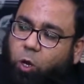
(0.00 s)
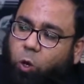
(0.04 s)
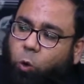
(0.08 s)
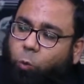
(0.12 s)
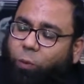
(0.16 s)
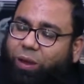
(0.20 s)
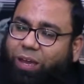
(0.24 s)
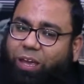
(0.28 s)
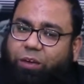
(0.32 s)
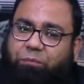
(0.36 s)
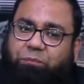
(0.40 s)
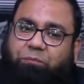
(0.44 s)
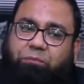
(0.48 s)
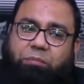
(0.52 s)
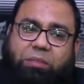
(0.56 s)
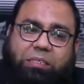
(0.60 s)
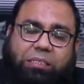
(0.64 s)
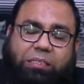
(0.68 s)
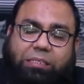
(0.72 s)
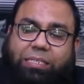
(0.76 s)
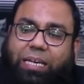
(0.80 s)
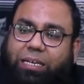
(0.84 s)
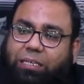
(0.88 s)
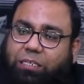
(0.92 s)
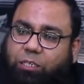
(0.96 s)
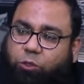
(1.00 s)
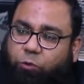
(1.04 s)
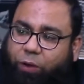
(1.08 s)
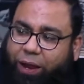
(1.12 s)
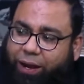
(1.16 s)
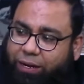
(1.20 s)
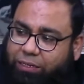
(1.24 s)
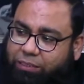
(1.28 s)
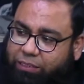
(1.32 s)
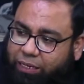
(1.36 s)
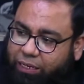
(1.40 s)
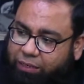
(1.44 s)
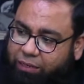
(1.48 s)
We have 6
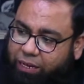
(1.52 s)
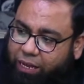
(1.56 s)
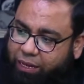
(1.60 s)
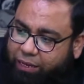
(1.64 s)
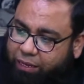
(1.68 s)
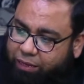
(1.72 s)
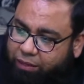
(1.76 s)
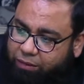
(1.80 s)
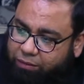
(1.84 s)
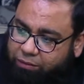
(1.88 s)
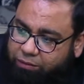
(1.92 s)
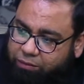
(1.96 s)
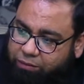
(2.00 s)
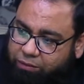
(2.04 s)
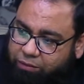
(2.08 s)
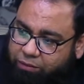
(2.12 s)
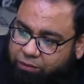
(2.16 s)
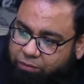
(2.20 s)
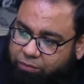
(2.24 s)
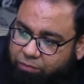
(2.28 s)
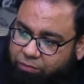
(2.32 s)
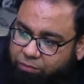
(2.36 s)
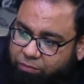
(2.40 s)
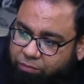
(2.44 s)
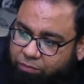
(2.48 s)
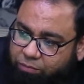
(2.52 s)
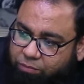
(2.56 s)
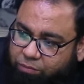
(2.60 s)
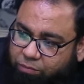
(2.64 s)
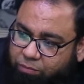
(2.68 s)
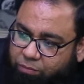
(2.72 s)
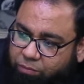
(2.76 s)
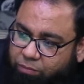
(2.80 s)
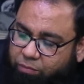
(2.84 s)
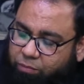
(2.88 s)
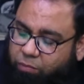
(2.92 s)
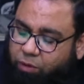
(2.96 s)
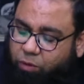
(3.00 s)
grades in IELTS.
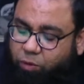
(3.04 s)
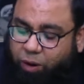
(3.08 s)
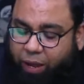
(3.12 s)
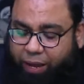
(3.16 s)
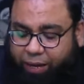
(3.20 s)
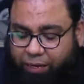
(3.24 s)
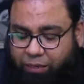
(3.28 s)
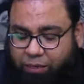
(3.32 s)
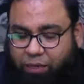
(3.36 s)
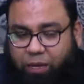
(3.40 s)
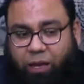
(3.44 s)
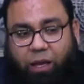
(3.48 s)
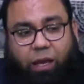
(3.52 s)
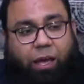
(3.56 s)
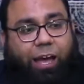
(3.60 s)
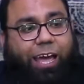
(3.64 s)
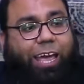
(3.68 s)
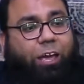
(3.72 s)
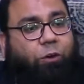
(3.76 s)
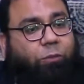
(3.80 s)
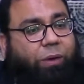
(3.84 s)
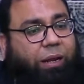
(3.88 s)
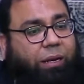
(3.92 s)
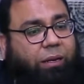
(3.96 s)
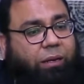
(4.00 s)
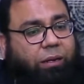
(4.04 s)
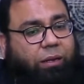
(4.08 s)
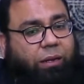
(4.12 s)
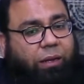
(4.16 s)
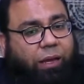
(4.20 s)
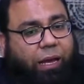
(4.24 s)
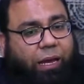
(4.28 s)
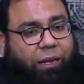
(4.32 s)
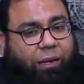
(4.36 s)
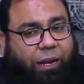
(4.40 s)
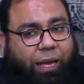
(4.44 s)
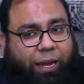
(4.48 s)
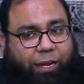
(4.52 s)
Right, A1
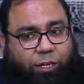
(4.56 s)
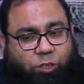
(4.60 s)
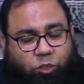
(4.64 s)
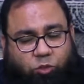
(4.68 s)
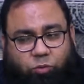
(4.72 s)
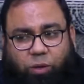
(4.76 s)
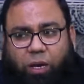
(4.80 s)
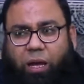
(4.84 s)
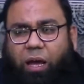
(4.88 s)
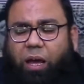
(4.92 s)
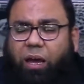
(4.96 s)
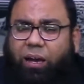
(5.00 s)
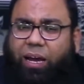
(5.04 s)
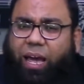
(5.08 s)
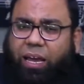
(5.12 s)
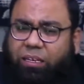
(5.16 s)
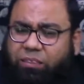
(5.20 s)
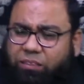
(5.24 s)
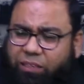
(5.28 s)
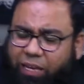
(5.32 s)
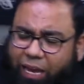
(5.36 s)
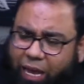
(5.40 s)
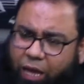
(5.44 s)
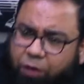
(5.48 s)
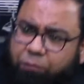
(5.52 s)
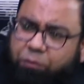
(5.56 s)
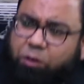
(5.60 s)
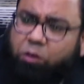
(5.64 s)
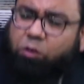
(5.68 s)
and A2. Guys, have